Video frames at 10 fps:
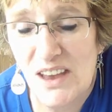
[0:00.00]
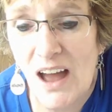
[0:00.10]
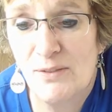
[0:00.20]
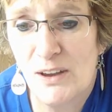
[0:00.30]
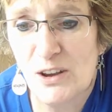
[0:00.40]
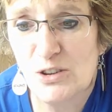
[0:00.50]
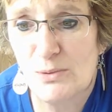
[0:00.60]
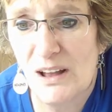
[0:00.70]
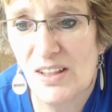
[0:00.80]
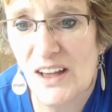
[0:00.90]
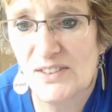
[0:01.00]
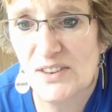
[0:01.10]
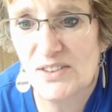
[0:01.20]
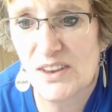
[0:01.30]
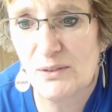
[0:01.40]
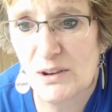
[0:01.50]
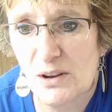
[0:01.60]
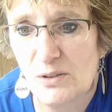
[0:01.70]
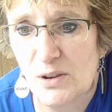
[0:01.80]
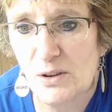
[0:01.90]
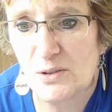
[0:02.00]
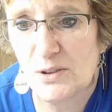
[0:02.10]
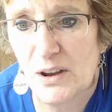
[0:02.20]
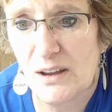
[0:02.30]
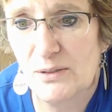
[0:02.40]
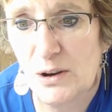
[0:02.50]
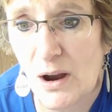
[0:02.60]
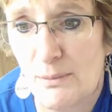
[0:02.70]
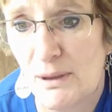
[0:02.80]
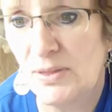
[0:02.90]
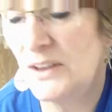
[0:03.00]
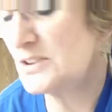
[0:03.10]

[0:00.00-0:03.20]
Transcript: Yeah, I figured you meant glasses, $700 or heavier. I bet they